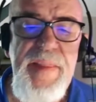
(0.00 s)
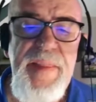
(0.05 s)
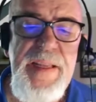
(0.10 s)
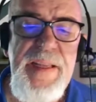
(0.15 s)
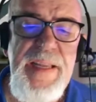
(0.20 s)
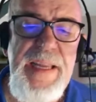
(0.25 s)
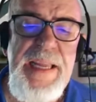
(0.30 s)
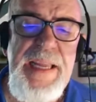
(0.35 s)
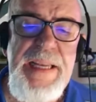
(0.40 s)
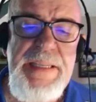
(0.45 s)

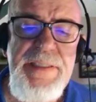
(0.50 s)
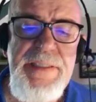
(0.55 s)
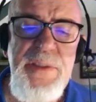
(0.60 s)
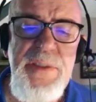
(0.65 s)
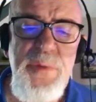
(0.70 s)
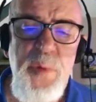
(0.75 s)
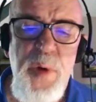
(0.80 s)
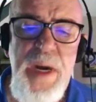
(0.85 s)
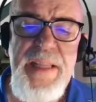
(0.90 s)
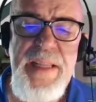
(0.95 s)
it's
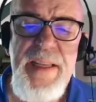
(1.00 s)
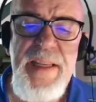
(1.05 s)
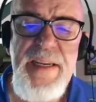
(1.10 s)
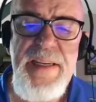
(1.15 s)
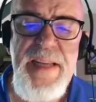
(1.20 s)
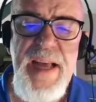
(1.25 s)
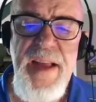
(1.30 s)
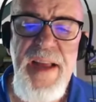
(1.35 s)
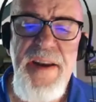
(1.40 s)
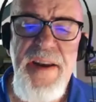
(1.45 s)
great that
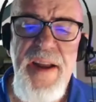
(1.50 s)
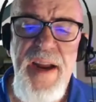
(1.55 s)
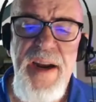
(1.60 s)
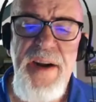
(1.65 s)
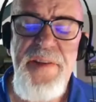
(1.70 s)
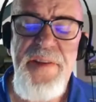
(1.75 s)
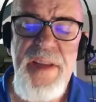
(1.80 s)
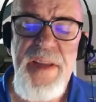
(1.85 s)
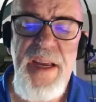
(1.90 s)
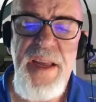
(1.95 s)
Don and I
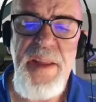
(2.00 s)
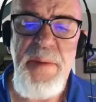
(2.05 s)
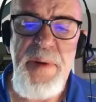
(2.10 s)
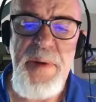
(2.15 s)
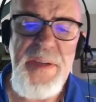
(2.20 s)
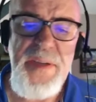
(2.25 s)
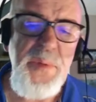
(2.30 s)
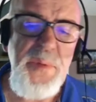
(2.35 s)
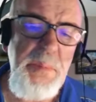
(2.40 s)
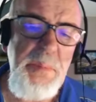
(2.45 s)
are together
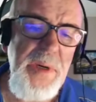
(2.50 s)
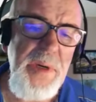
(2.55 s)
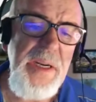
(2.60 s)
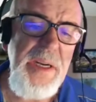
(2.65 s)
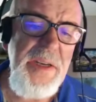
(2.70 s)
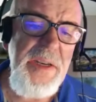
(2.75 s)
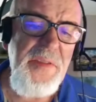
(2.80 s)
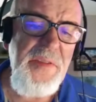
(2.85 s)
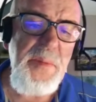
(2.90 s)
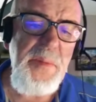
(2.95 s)
because we bring
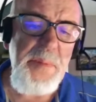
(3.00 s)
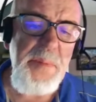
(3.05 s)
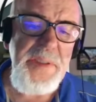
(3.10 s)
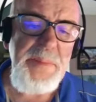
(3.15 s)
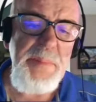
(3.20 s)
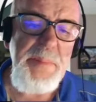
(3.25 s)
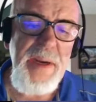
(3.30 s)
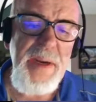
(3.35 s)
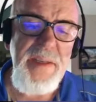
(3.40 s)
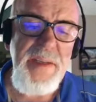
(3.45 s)
a different
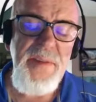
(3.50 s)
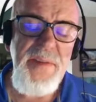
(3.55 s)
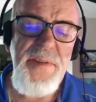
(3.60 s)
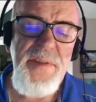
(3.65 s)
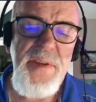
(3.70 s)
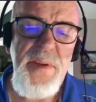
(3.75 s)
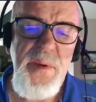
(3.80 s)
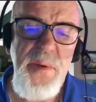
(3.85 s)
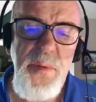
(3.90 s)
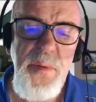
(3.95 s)
perspective
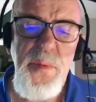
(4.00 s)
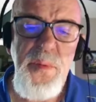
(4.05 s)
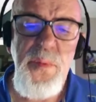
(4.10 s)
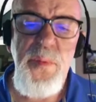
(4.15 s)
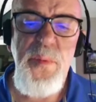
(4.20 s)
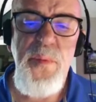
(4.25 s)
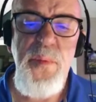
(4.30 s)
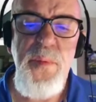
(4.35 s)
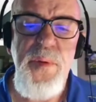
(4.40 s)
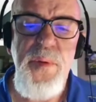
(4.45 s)

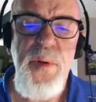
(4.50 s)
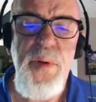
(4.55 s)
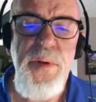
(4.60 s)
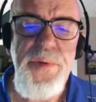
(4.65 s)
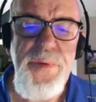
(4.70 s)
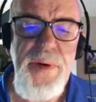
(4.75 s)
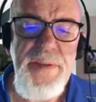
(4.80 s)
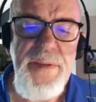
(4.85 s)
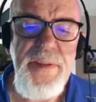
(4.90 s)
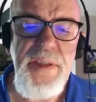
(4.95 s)
to the whole
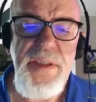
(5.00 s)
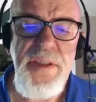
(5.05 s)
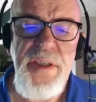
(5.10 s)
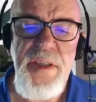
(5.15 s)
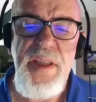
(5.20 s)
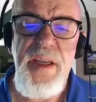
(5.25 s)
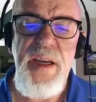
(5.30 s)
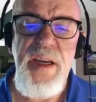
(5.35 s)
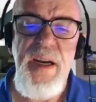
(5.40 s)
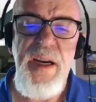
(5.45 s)
transition
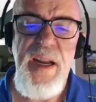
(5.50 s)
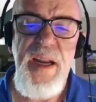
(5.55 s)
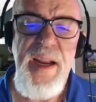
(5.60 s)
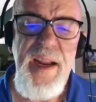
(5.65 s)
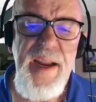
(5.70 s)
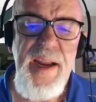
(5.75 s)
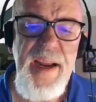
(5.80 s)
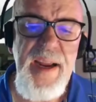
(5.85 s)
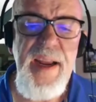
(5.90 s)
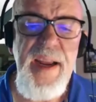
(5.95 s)
thing.
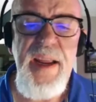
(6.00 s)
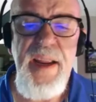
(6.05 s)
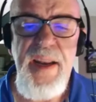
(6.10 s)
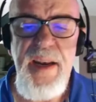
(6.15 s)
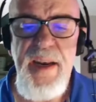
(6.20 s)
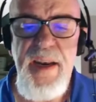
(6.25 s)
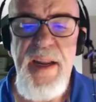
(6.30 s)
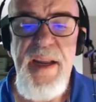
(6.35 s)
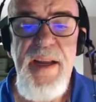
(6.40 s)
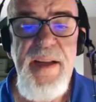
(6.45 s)

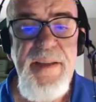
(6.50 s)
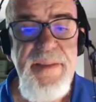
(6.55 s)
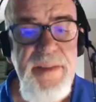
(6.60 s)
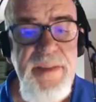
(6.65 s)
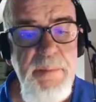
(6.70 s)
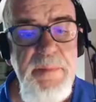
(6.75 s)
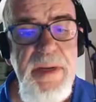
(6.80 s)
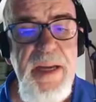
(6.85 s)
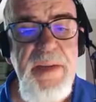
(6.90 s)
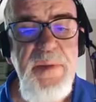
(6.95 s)
And
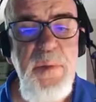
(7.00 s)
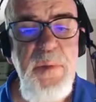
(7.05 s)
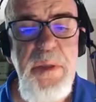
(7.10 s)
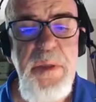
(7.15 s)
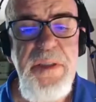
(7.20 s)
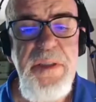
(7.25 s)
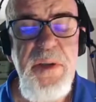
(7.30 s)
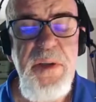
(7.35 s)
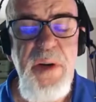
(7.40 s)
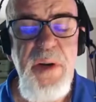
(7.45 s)
sometimes we
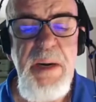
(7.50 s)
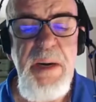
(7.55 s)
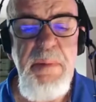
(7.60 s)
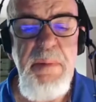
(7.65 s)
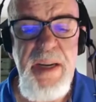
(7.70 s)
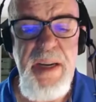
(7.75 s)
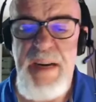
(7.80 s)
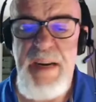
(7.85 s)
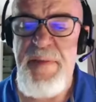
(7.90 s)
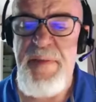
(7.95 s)
disagree,
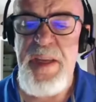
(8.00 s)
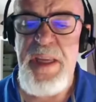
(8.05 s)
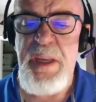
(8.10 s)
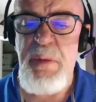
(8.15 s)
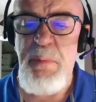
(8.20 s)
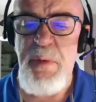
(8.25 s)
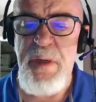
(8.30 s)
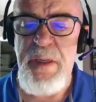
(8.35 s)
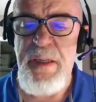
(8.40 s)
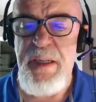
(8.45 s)
but I think
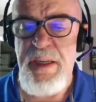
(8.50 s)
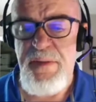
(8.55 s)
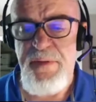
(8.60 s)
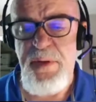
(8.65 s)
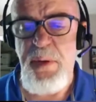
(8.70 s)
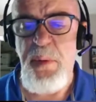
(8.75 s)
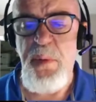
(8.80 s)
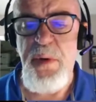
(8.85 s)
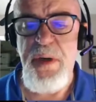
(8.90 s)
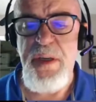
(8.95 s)
you would,
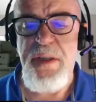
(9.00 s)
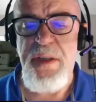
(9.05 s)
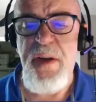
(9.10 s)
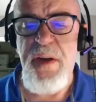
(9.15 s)
if you were to